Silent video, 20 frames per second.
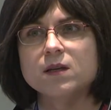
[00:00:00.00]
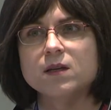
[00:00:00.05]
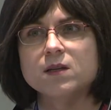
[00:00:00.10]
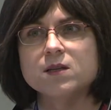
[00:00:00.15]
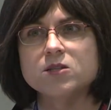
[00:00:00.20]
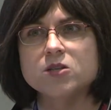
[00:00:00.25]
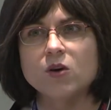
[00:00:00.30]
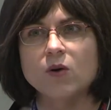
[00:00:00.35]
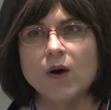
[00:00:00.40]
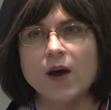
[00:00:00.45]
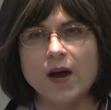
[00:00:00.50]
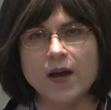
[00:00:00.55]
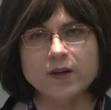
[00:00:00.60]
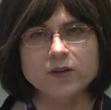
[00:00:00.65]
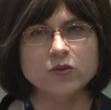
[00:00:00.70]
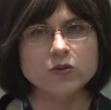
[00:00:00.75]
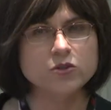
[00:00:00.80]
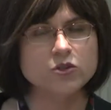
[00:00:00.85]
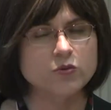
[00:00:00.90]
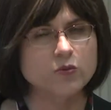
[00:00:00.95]
So I
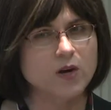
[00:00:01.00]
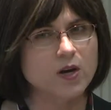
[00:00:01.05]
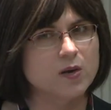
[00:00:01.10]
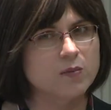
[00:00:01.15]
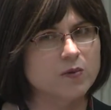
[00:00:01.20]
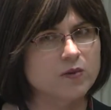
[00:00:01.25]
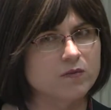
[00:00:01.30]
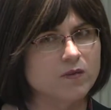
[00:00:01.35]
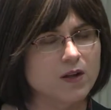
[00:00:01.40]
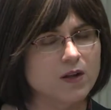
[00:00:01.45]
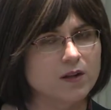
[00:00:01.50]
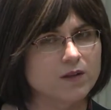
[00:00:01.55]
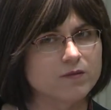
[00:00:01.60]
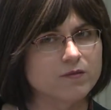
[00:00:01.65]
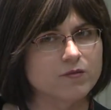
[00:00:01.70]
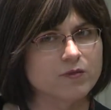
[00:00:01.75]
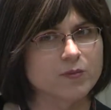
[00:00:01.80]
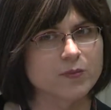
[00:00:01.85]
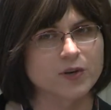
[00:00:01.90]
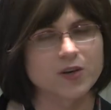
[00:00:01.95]
told you I'm involved
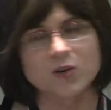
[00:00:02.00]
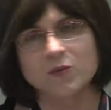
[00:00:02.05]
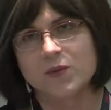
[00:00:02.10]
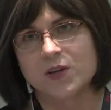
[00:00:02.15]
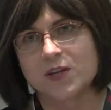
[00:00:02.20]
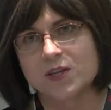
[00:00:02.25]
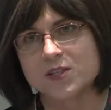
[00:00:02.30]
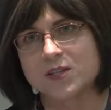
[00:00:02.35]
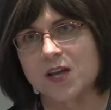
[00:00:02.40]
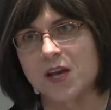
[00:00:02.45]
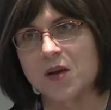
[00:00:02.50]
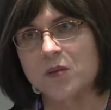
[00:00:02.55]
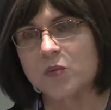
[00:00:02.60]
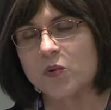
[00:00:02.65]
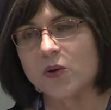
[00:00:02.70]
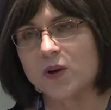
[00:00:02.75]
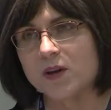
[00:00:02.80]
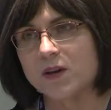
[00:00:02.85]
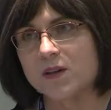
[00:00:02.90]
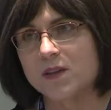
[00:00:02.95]
from a committee
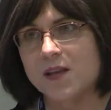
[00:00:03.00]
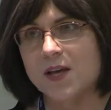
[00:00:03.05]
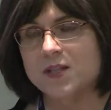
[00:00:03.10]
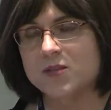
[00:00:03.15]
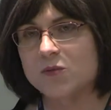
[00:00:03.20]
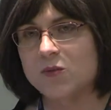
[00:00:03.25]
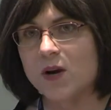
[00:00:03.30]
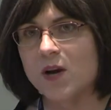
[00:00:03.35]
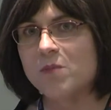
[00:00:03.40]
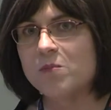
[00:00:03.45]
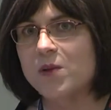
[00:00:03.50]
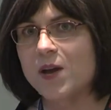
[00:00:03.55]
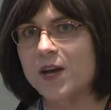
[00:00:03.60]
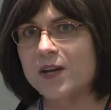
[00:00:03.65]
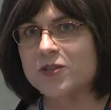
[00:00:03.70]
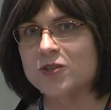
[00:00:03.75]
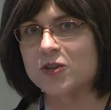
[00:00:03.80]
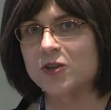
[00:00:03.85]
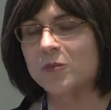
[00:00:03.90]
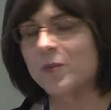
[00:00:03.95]
standpoint, and that's what I'm
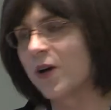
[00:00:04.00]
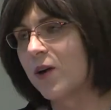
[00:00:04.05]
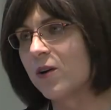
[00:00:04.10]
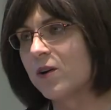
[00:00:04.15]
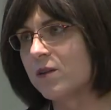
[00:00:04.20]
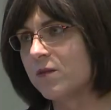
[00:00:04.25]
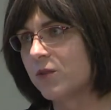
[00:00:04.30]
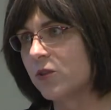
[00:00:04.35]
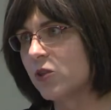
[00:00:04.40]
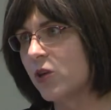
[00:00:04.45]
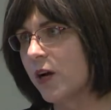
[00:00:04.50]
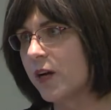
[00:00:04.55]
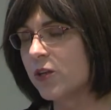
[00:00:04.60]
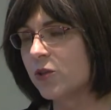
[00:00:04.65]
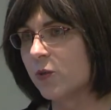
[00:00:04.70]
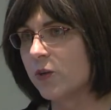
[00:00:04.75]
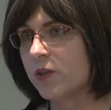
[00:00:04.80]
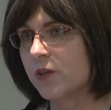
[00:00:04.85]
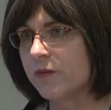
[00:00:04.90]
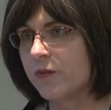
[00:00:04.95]
passionate about. And if you talk
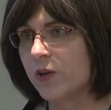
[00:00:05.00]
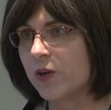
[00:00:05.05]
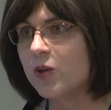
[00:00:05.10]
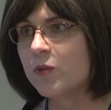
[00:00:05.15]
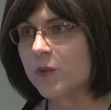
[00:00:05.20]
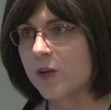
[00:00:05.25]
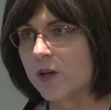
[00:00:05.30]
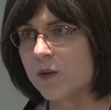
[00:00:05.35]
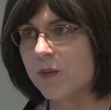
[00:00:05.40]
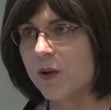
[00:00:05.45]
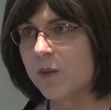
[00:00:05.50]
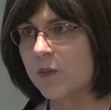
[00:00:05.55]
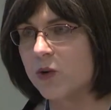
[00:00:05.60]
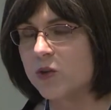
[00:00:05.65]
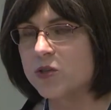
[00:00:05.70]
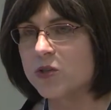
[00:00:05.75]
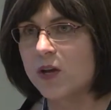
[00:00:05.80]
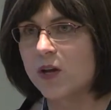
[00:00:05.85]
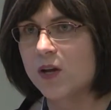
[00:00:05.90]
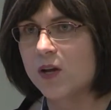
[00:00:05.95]
to our different committee
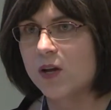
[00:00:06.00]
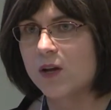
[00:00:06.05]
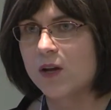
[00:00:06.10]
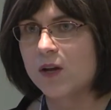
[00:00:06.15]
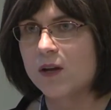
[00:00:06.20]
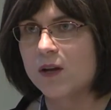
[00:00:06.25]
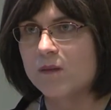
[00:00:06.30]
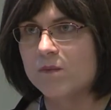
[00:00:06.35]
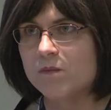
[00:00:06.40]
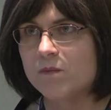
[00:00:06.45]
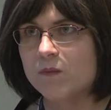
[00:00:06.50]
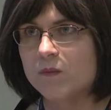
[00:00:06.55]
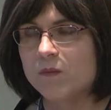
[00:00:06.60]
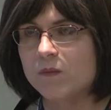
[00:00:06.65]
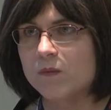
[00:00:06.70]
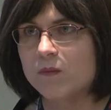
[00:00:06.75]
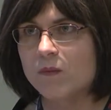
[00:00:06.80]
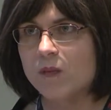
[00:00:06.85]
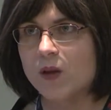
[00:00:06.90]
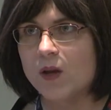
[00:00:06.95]
members,
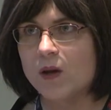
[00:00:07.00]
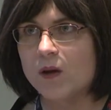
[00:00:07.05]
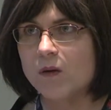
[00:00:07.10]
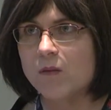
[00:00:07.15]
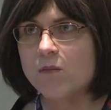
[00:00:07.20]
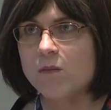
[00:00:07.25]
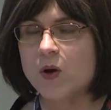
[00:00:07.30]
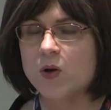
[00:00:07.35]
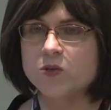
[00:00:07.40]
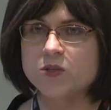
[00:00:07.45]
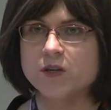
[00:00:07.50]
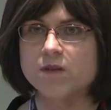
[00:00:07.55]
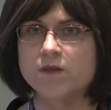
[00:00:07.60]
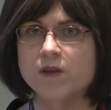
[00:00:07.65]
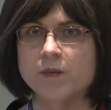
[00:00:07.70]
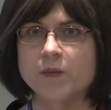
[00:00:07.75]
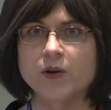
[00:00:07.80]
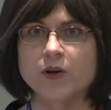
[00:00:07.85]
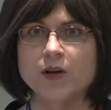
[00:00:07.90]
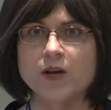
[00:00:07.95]
most of
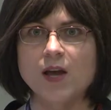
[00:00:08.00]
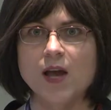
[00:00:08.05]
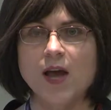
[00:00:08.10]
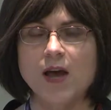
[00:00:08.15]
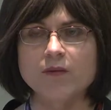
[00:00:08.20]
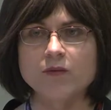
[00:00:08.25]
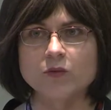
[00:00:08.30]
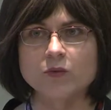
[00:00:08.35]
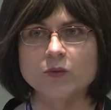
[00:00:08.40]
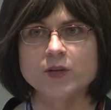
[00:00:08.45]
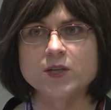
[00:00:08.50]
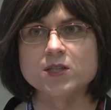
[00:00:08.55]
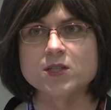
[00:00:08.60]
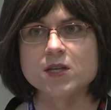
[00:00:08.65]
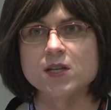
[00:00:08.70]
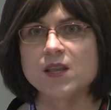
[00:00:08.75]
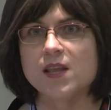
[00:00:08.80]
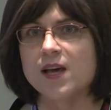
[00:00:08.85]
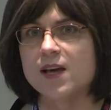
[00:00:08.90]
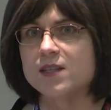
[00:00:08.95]
them are going to have a
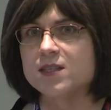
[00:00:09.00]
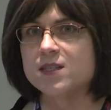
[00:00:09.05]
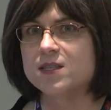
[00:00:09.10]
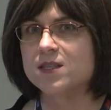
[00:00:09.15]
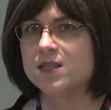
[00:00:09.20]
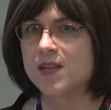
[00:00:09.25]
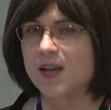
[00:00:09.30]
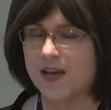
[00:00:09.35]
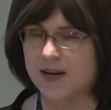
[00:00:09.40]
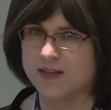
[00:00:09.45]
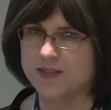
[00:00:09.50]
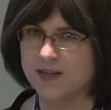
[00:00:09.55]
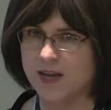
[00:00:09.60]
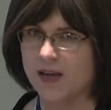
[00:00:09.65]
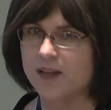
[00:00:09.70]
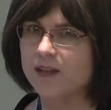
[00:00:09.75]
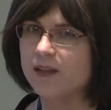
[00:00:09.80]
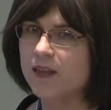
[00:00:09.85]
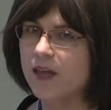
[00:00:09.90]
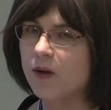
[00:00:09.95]
reason that's not
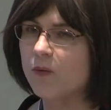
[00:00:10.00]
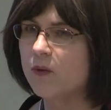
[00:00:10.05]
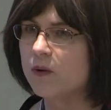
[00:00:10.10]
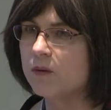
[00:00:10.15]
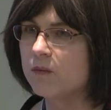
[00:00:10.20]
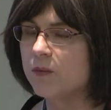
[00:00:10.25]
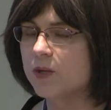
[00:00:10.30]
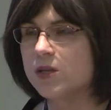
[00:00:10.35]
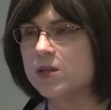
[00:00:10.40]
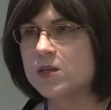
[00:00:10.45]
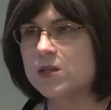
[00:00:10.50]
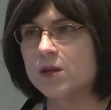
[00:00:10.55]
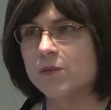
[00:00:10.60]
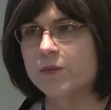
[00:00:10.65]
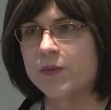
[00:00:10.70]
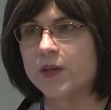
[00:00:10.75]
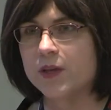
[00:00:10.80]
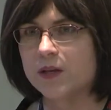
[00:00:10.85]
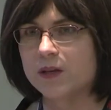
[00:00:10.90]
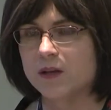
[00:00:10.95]
exactly that one, but is
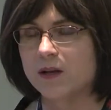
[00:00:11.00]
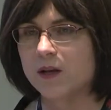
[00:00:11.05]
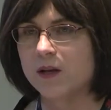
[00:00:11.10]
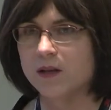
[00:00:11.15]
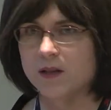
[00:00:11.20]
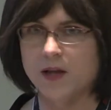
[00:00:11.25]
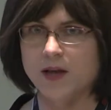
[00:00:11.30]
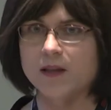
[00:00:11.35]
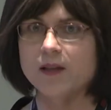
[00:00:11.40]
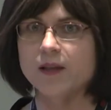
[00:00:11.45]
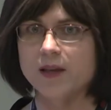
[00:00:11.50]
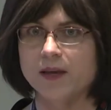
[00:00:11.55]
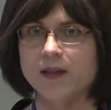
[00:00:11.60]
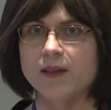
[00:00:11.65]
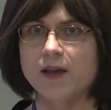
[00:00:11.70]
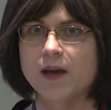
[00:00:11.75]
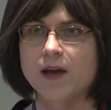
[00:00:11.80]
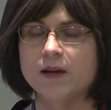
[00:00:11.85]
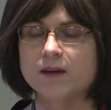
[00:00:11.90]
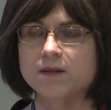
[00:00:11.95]
something a lot like
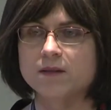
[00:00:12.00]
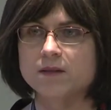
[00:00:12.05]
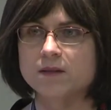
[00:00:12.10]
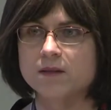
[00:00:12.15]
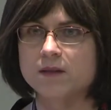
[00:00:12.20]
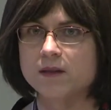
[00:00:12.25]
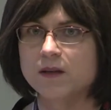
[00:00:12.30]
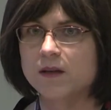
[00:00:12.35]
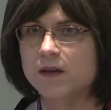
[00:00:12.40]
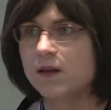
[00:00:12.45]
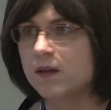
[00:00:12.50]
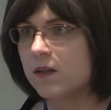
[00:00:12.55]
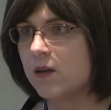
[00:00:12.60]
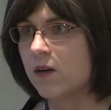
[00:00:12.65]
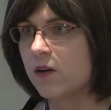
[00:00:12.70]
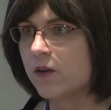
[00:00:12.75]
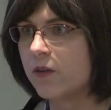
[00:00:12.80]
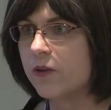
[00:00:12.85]
that.